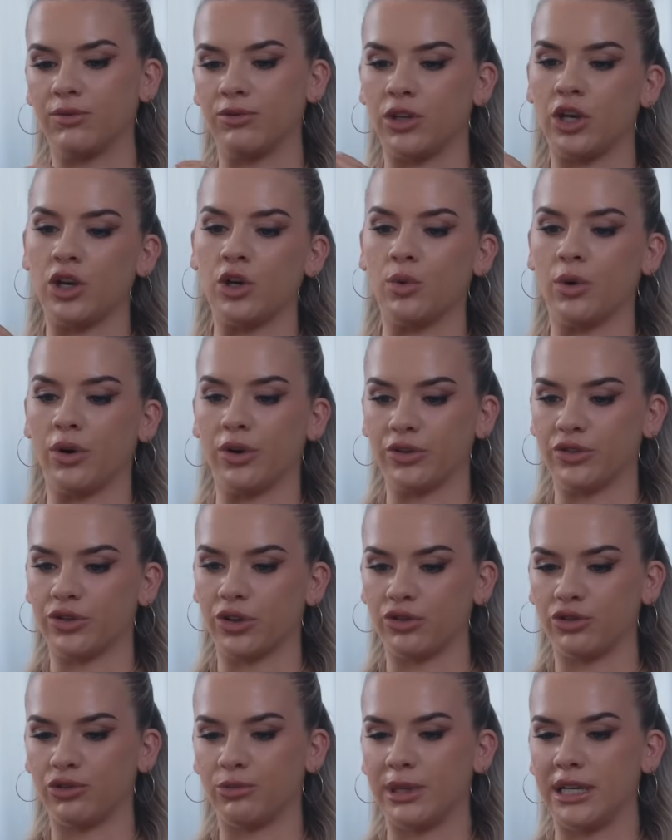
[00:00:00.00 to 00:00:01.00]
view on
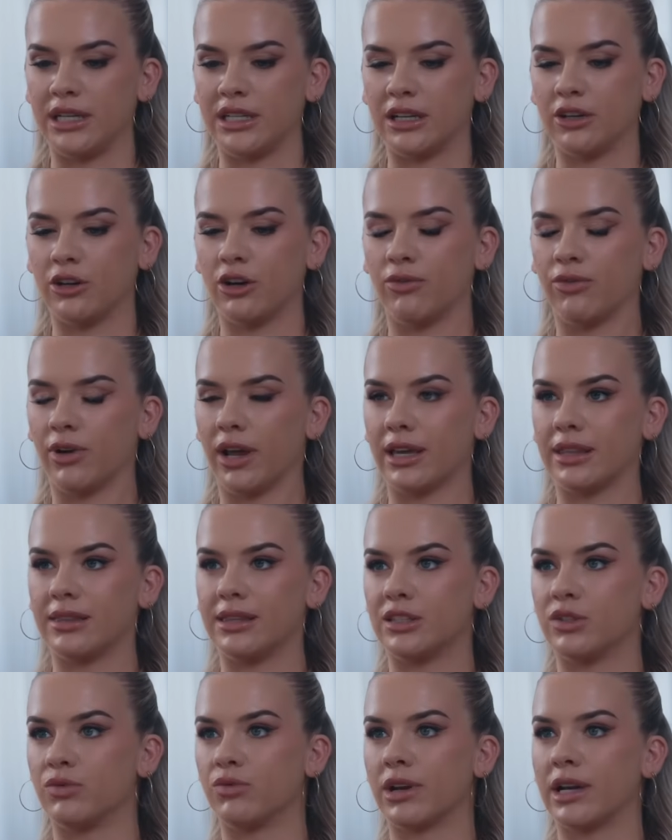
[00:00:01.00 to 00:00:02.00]
social media of like
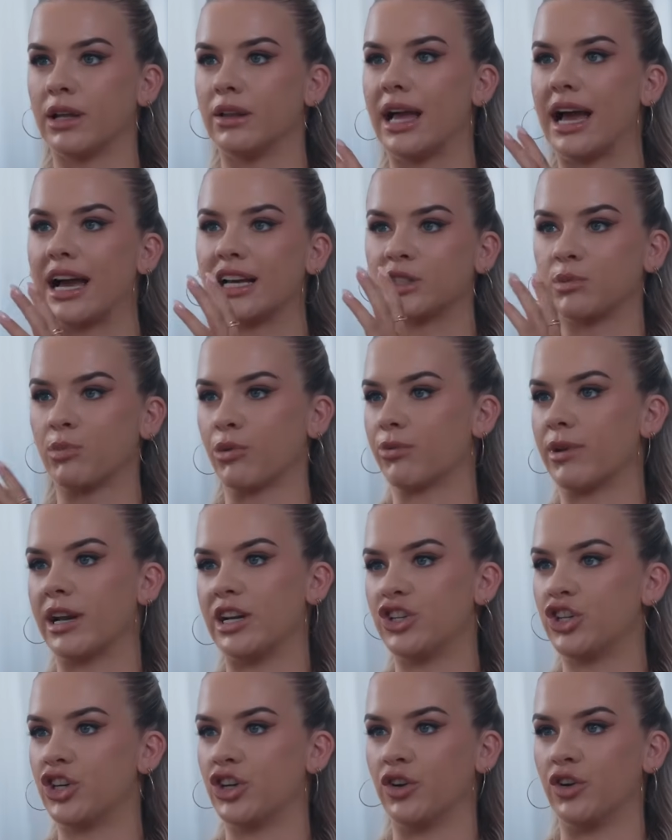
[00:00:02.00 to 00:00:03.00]
this real
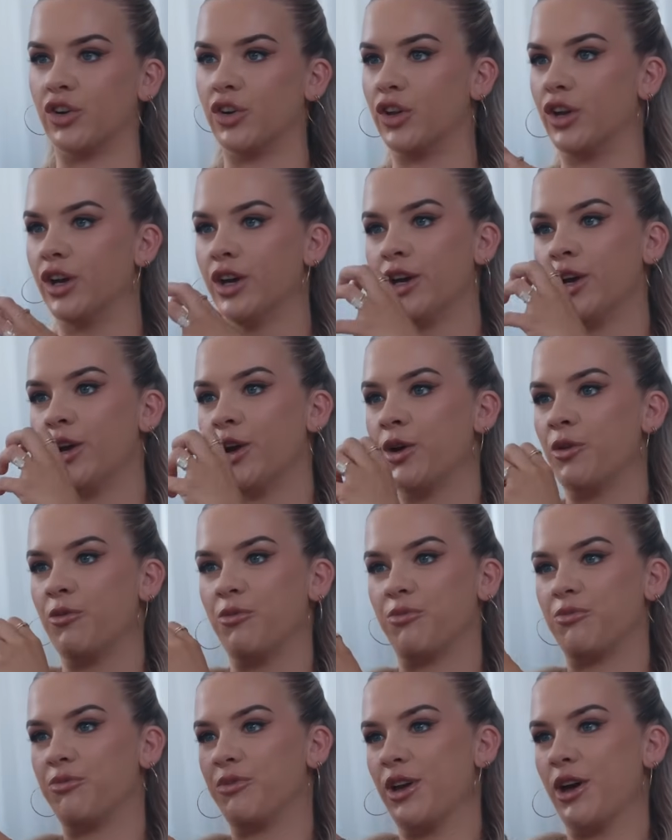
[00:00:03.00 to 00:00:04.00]
aspirational
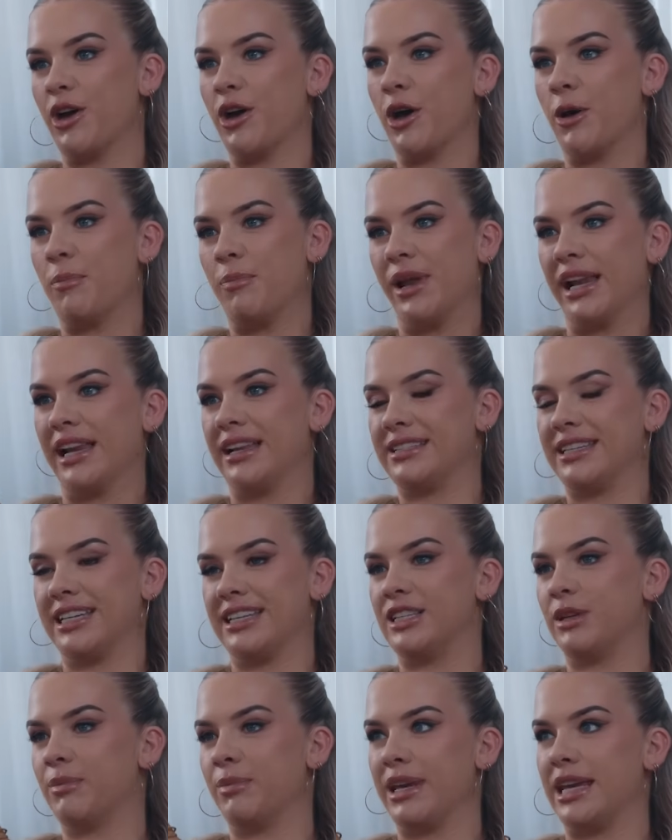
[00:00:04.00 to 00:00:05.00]
ability
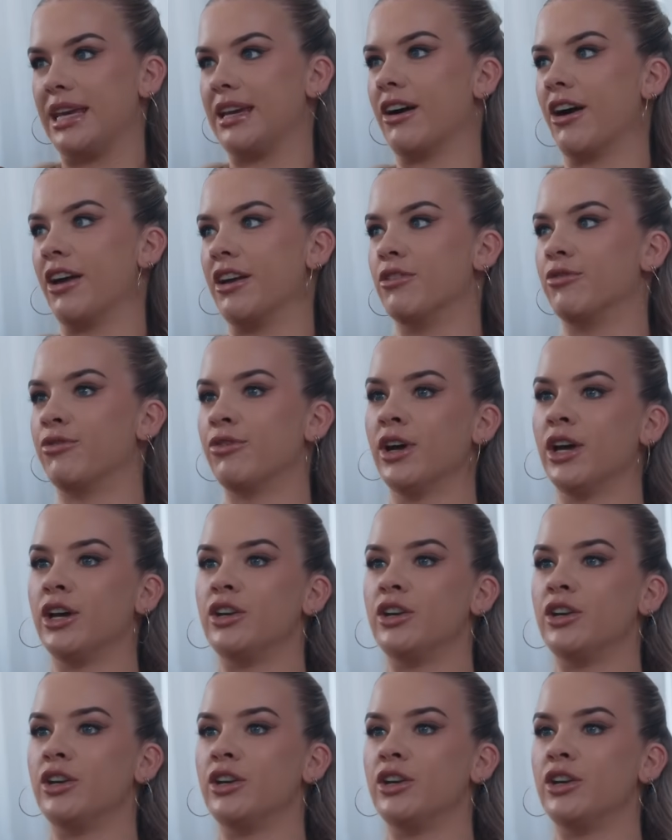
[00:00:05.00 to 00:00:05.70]
to be kind of